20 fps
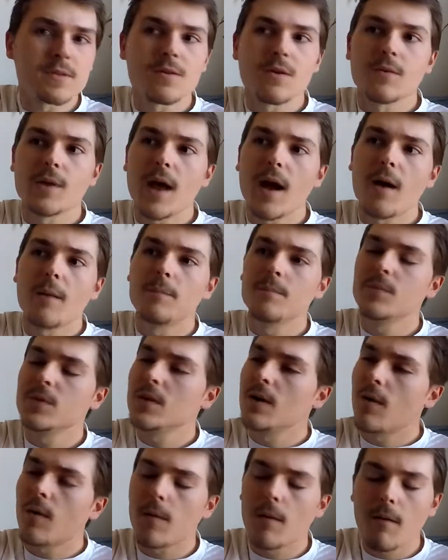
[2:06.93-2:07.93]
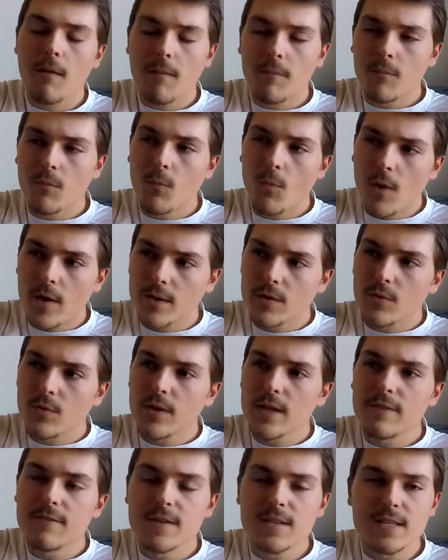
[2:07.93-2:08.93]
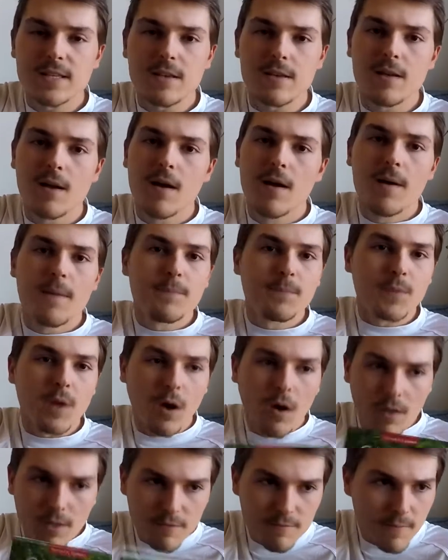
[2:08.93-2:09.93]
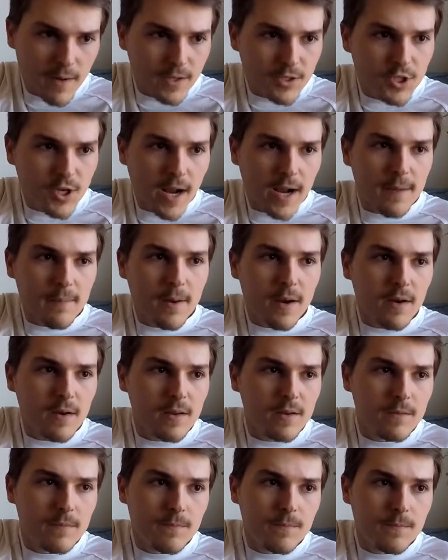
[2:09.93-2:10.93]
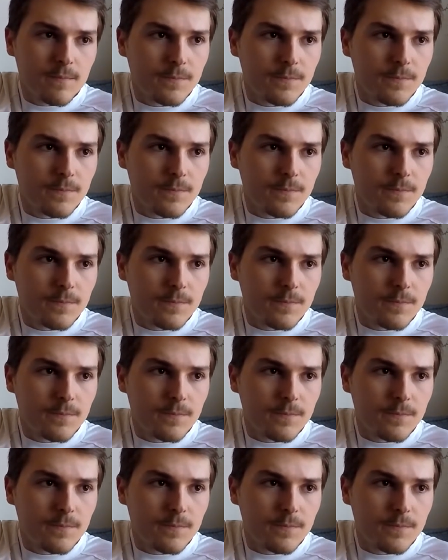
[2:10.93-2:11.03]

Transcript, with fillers: So now I'm you know I'm wanting to revisit all of my Chinaberry